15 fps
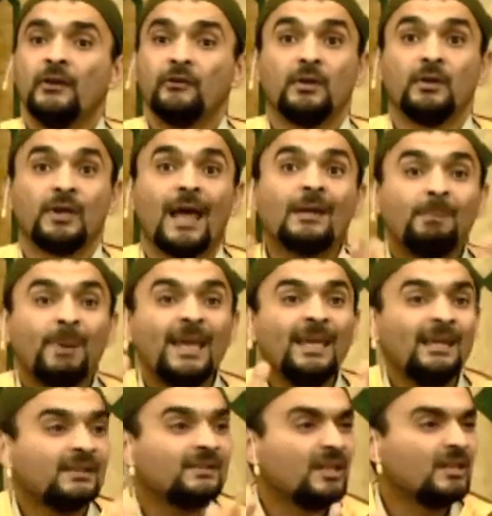So you're not
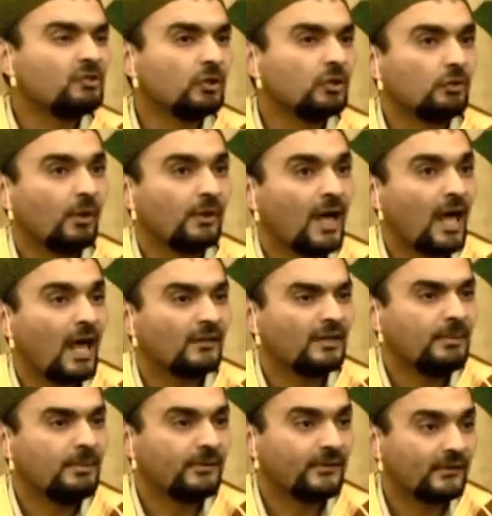paying attention to what the
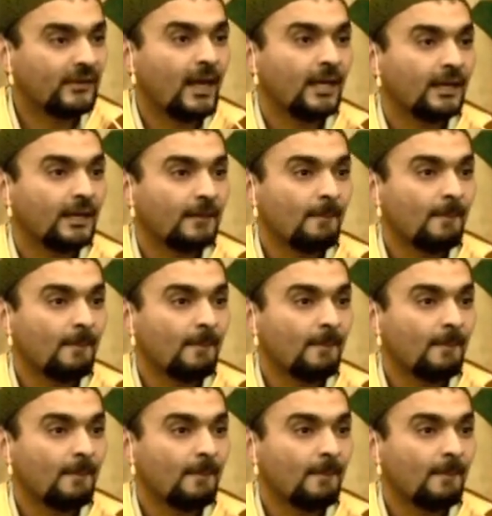khatib is saying.